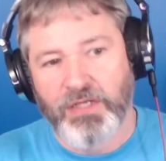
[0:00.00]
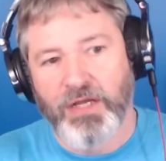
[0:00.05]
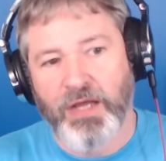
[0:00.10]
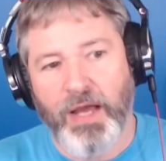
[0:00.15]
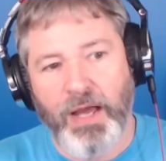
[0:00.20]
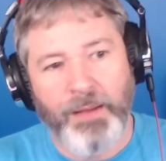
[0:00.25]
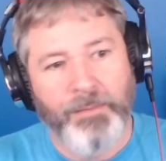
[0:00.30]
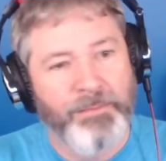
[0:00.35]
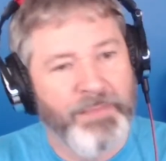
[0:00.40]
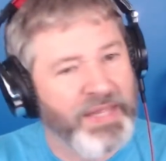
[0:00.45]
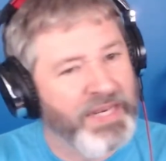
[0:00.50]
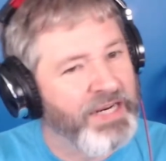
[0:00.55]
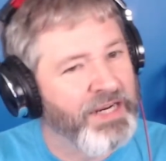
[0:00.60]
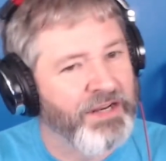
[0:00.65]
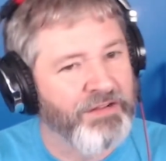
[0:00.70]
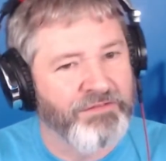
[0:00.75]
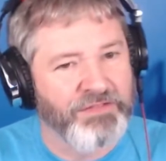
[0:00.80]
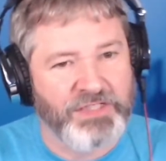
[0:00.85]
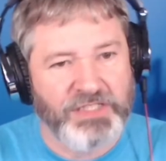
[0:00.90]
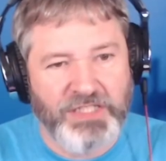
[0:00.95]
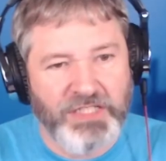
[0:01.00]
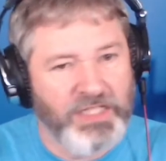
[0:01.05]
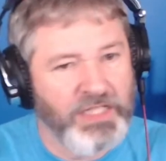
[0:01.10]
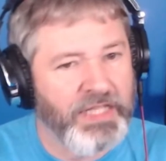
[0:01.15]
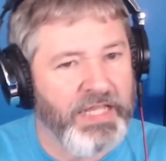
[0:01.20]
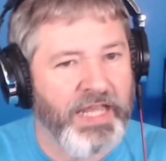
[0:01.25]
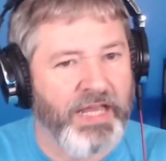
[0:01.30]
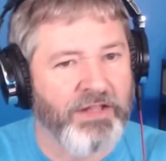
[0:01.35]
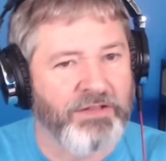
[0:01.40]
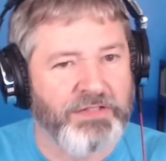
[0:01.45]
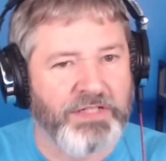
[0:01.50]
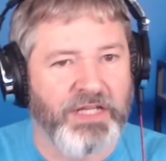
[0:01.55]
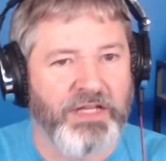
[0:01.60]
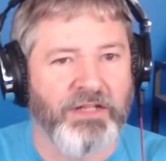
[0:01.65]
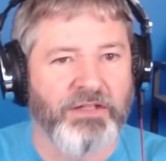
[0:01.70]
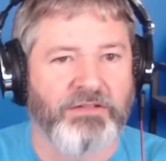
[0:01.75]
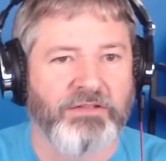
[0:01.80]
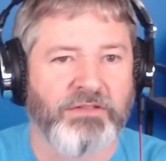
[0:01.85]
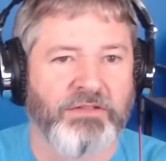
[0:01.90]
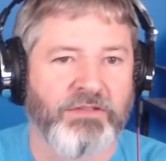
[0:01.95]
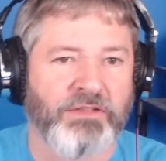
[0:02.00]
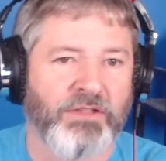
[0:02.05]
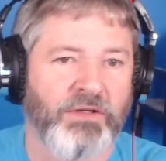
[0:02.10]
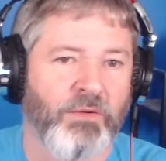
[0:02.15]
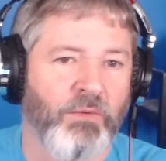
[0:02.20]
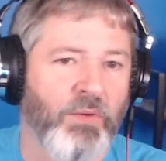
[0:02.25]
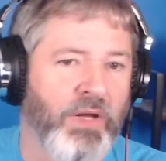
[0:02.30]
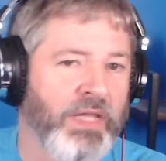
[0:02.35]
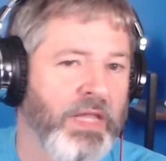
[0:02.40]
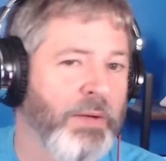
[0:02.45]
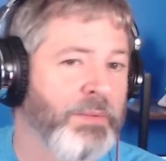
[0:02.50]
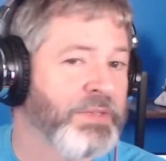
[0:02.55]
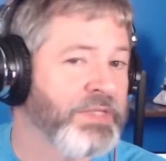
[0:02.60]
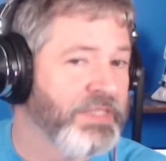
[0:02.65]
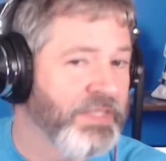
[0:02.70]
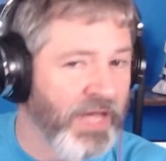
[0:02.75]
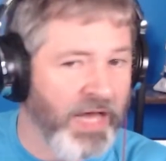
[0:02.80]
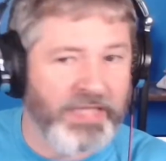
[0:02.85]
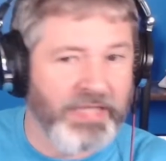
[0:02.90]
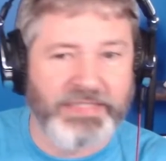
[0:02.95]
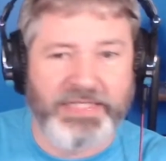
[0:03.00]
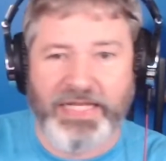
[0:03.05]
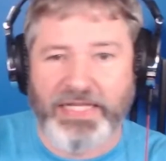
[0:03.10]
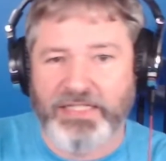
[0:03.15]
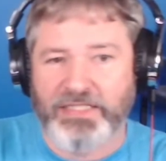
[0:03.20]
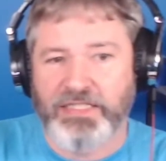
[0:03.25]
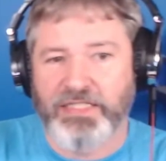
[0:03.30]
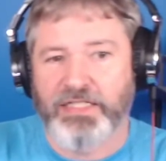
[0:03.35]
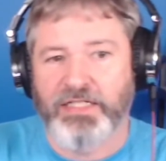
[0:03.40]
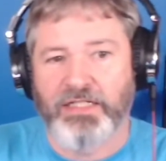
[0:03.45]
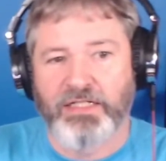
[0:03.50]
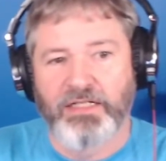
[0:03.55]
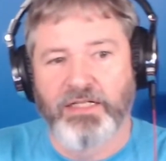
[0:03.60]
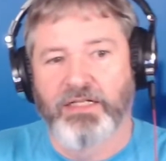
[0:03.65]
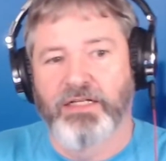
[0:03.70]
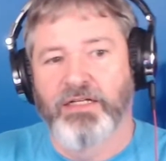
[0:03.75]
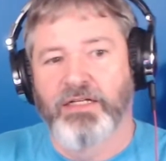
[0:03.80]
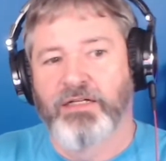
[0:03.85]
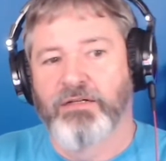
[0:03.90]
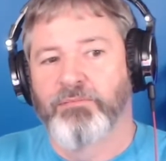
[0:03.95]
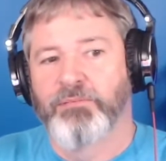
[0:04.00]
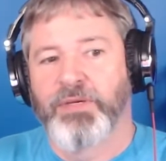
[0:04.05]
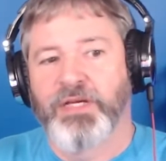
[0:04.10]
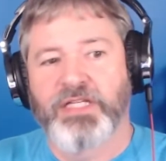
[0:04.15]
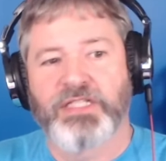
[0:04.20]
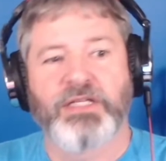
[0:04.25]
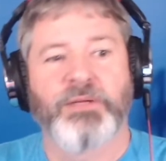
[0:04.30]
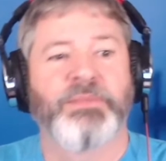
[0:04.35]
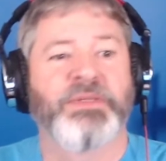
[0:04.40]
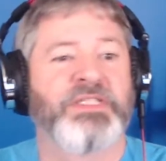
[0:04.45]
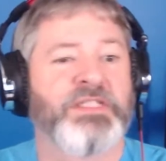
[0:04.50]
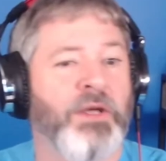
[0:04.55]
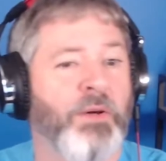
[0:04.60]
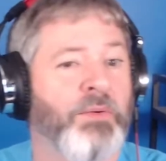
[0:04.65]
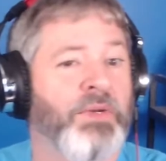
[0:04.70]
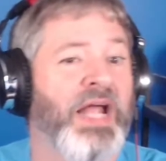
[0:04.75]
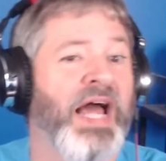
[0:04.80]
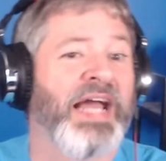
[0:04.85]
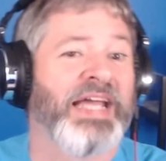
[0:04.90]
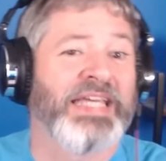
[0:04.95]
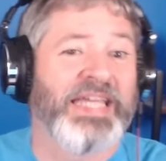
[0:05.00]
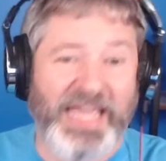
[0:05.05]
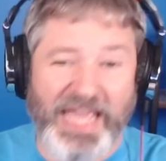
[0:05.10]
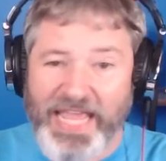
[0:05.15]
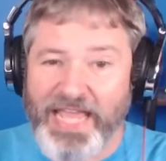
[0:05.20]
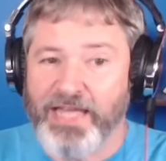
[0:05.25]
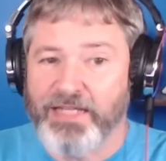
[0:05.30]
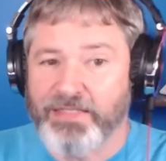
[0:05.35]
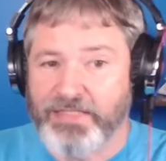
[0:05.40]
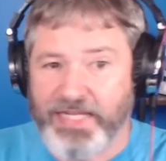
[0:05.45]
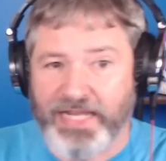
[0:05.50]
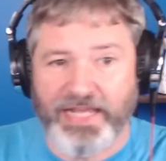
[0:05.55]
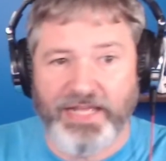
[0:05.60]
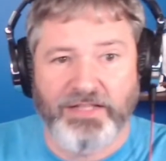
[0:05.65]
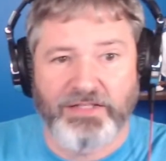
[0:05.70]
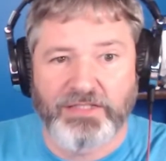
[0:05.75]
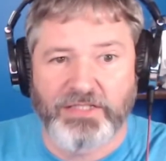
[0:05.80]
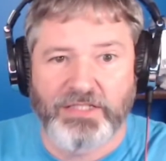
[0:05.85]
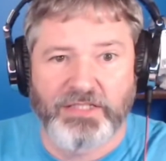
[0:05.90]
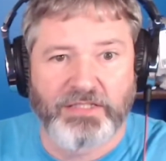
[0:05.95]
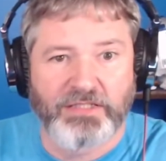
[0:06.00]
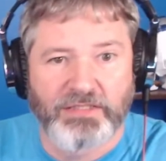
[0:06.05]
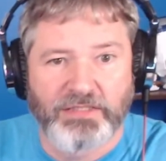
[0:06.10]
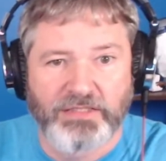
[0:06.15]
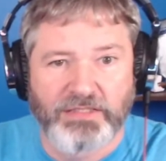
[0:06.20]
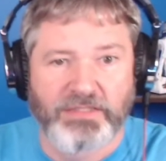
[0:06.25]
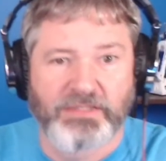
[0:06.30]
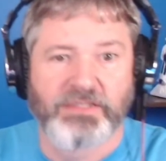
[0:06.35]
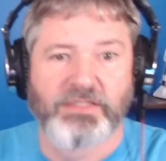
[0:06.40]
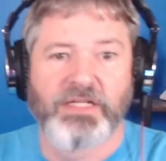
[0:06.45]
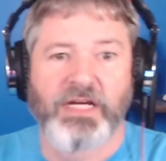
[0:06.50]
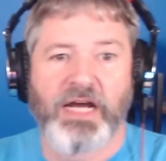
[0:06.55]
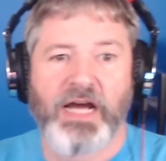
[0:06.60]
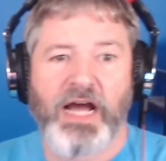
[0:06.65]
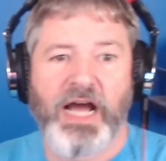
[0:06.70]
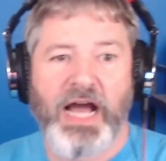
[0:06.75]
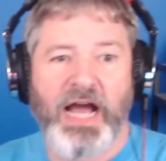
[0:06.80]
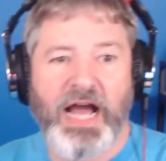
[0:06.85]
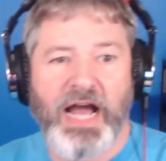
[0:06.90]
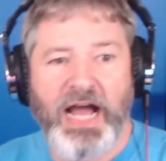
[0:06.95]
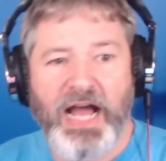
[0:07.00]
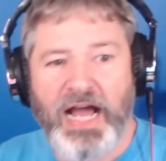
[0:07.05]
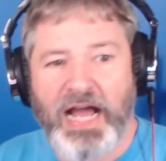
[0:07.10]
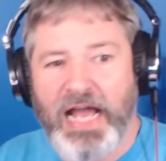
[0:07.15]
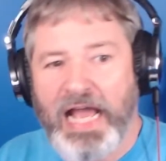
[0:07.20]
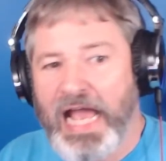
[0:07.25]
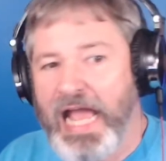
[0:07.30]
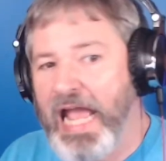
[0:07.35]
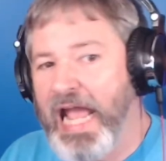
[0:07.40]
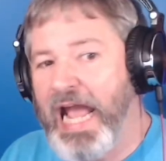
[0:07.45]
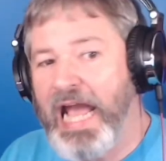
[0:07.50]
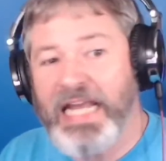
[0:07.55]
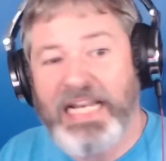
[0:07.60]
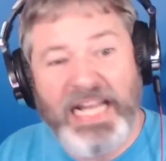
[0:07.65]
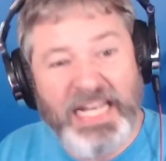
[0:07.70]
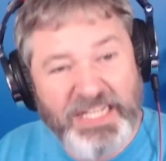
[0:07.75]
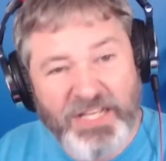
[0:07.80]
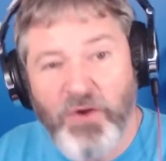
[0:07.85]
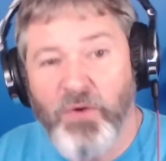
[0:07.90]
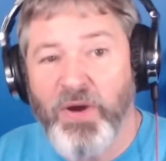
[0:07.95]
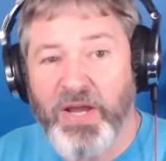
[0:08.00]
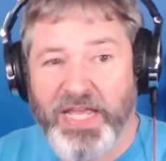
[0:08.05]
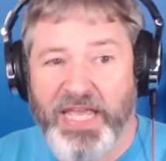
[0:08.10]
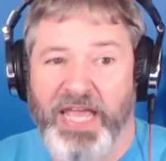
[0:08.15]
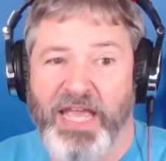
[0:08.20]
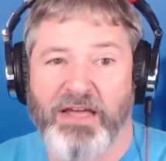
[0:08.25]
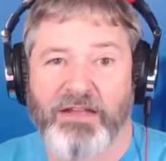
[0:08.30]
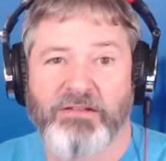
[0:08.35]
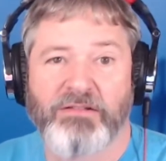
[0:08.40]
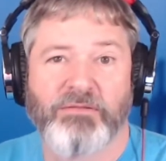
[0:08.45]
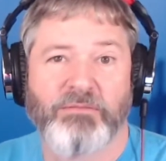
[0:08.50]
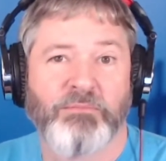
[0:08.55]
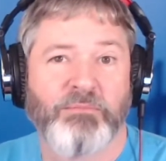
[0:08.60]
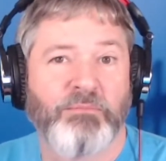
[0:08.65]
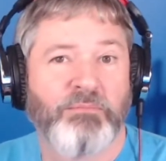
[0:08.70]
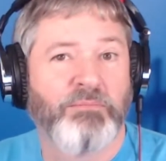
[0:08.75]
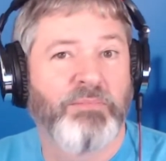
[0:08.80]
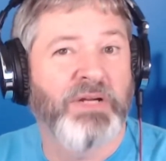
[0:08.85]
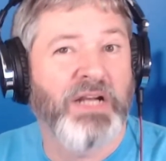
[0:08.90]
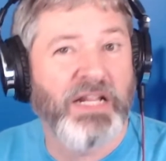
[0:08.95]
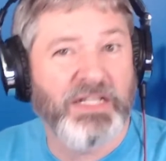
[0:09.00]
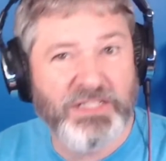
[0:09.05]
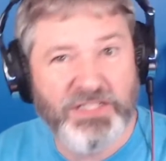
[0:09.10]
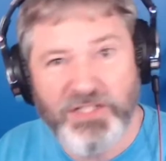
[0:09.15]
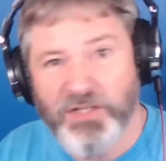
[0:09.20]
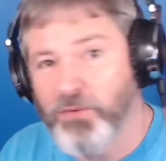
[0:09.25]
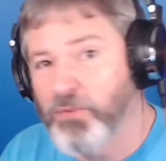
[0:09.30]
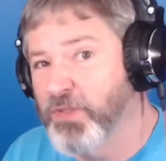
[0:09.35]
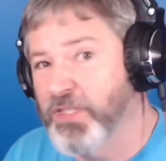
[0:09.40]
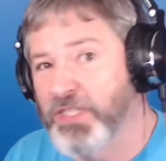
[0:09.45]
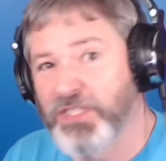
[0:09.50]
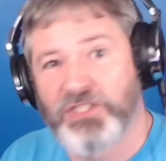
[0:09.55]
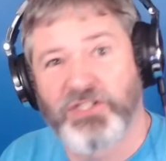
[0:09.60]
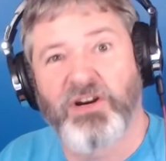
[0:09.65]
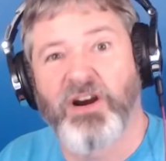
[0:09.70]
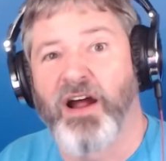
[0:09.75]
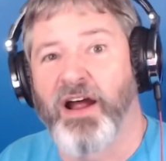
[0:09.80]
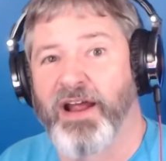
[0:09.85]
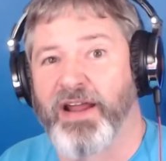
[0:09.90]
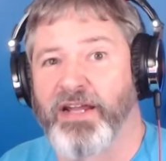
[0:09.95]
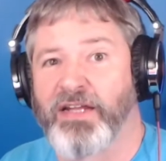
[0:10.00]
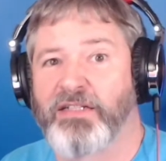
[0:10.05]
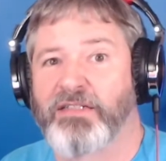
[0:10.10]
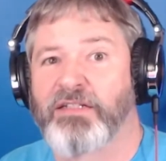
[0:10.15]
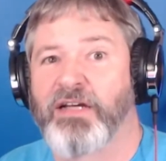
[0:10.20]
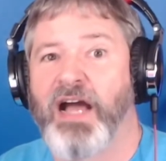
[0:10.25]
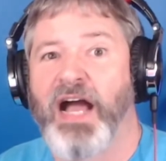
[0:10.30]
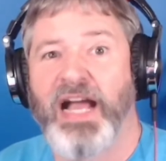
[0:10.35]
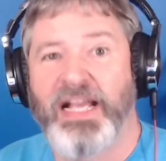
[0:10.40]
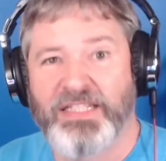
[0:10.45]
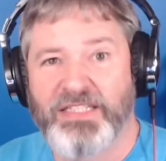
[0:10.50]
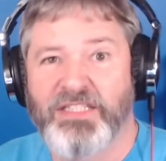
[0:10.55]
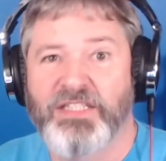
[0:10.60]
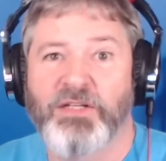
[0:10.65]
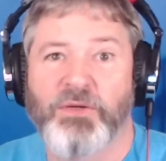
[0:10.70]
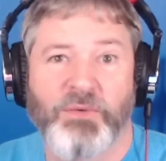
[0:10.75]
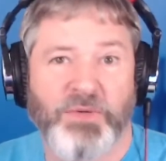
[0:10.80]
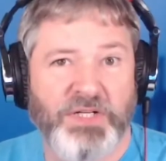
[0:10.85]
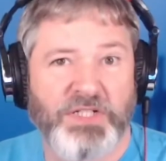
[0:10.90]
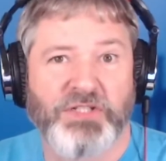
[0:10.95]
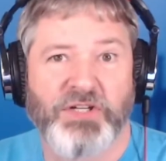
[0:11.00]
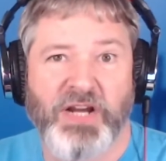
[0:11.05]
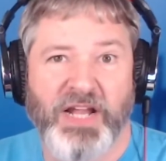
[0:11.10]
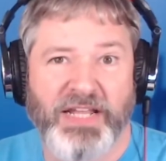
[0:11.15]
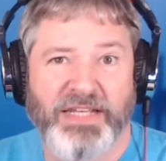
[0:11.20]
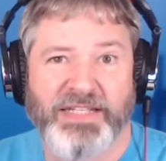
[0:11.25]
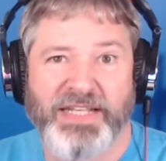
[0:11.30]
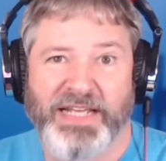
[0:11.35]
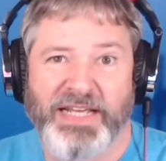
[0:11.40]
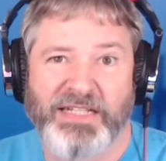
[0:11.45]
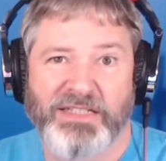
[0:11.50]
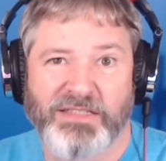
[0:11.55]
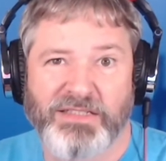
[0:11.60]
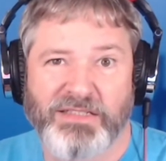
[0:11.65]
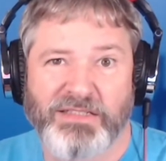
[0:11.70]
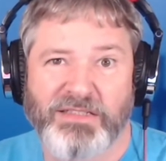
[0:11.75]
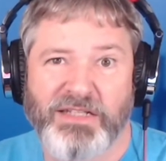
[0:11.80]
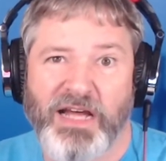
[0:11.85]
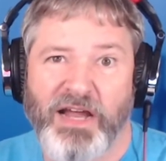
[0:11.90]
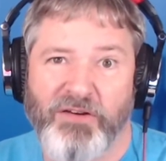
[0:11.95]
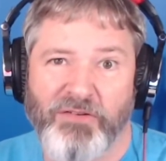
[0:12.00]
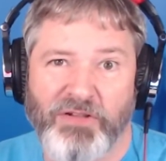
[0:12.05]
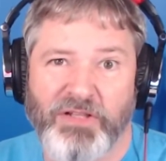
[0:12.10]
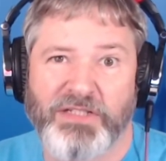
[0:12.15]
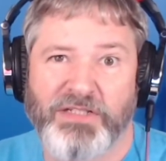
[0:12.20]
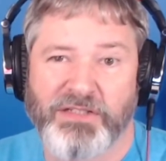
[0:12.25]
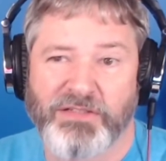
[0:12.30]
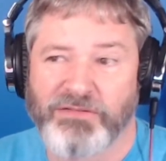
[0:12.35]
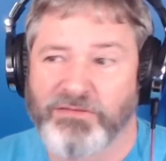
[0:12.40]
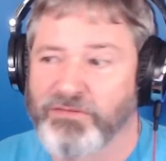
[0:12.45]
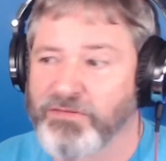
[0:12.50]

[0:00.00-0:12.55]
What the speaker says: a minute of a silly countdown while I was not dancing because I've been told I can't dance. And I know I can't, but I still want to try. I still want to try to dance. I really do.